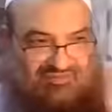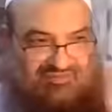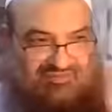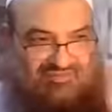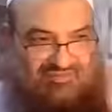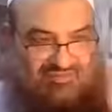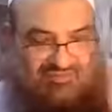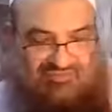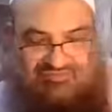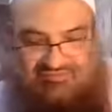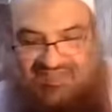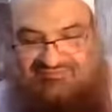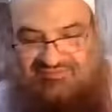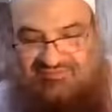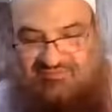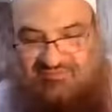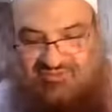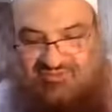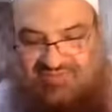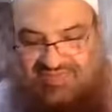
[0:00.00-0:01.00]
sort of
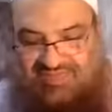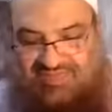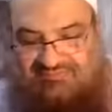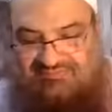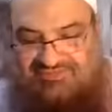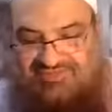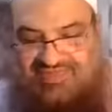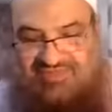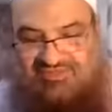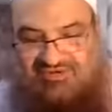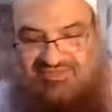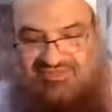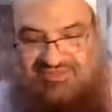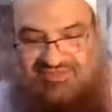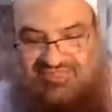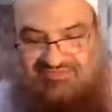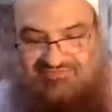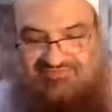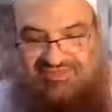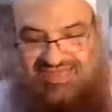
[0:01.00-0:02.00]
lovable to him, dearer to
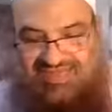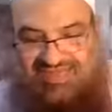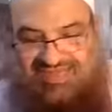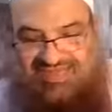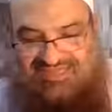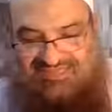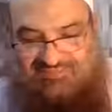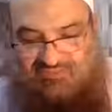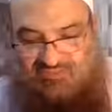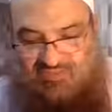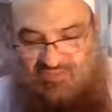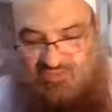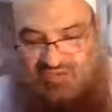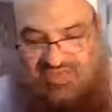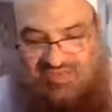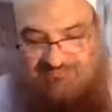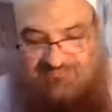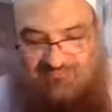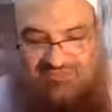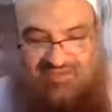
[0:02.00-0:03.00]
him, and let him
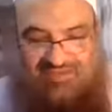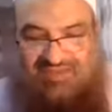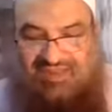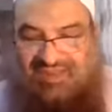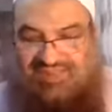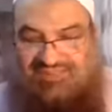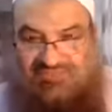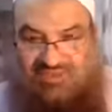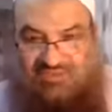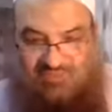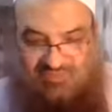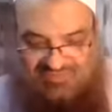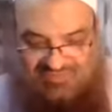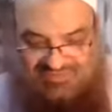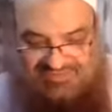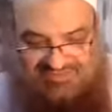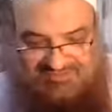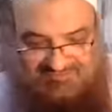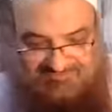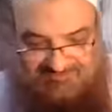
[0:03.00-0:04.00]
call upon Allah Azza wa Jalla with
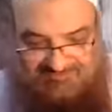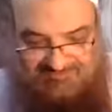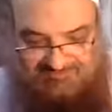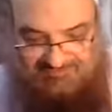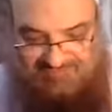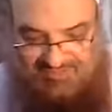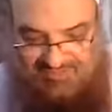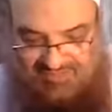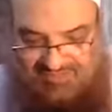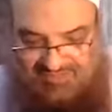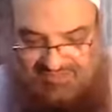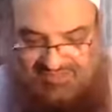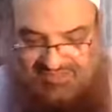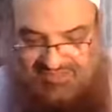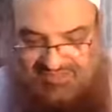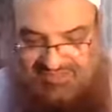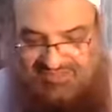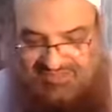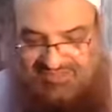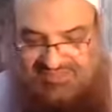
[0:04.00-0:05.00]
it.
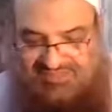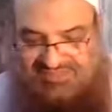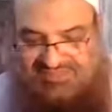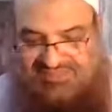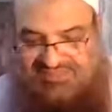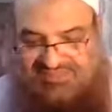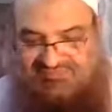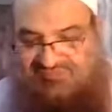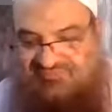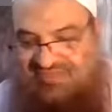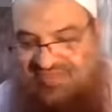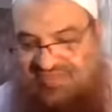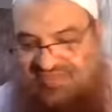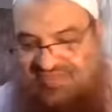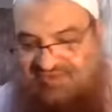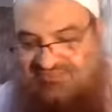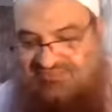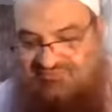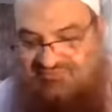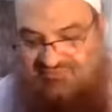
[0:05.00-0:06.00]
This is from the
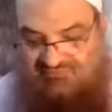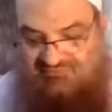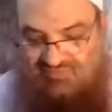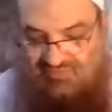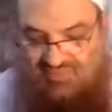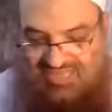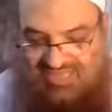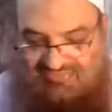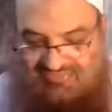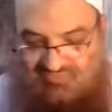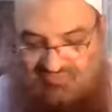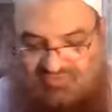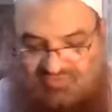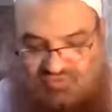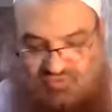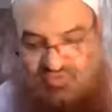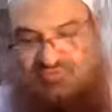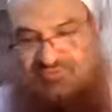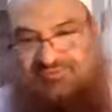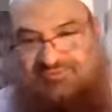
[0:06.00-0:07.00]
hadith of Abdullah ibn
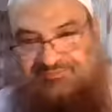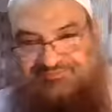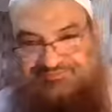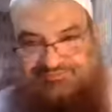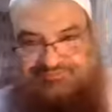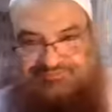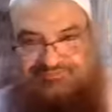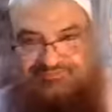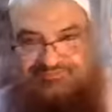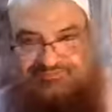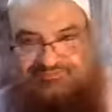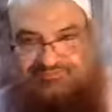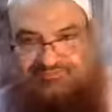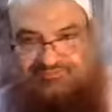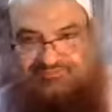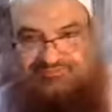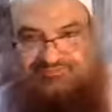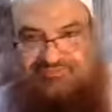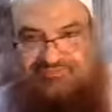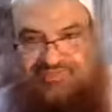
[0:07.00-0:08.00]
Mas'ud,
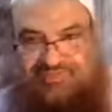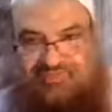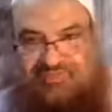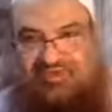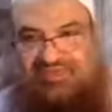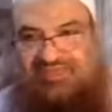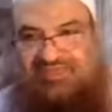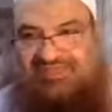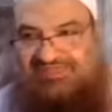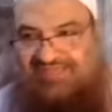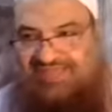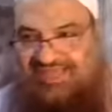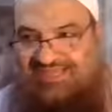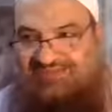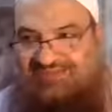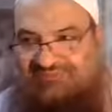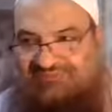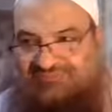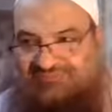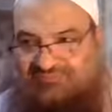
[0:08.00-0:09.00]
where he
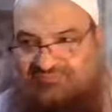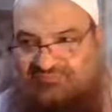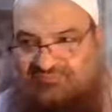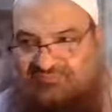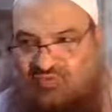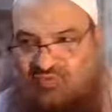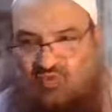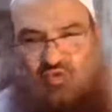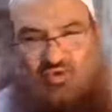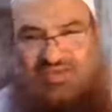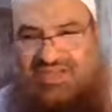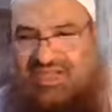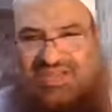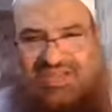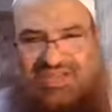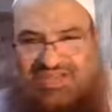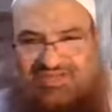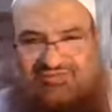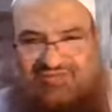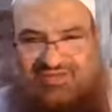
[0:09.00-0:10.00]
said, "Kunna
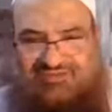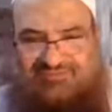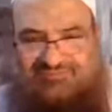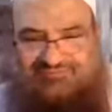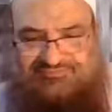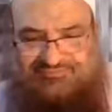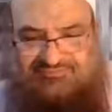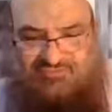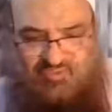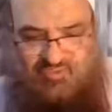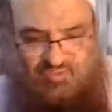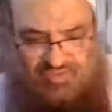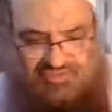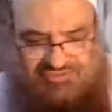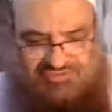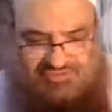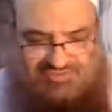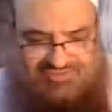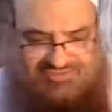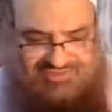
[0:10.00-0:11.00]
la nadri." We
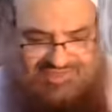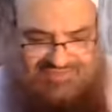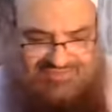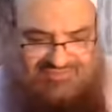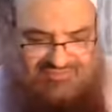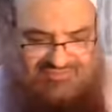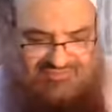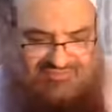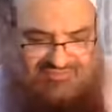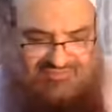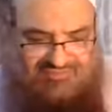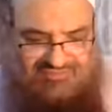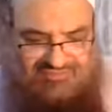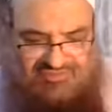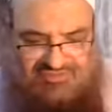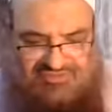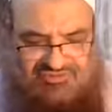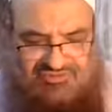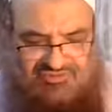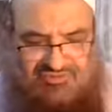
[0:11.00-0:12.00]
used to say, we
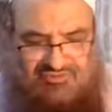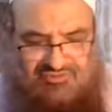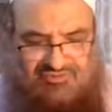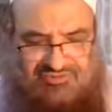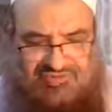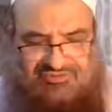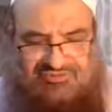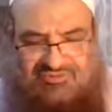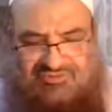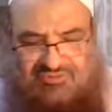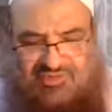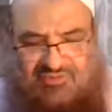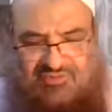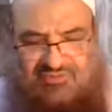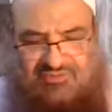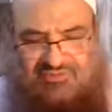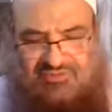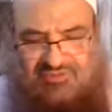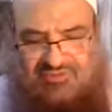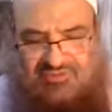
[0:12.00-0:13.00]
used to know, not to
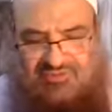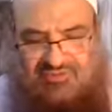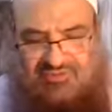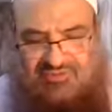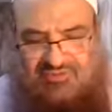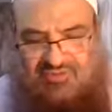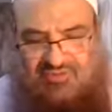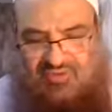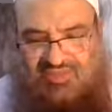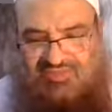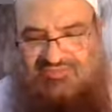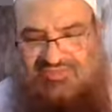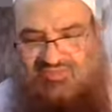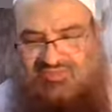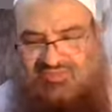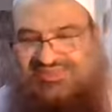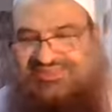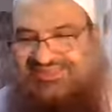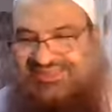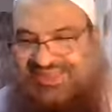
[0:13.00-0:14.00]
know, what do
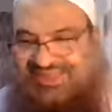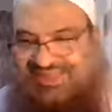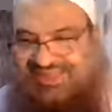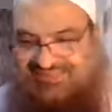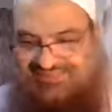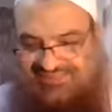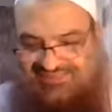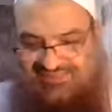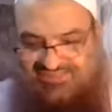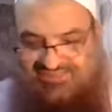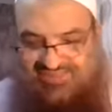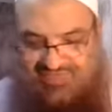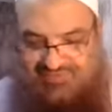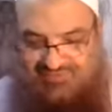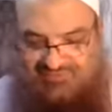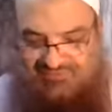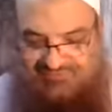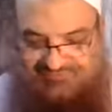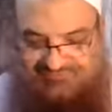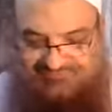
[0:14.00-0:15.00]
we say in the
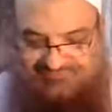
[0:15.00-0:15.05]
tashahhud,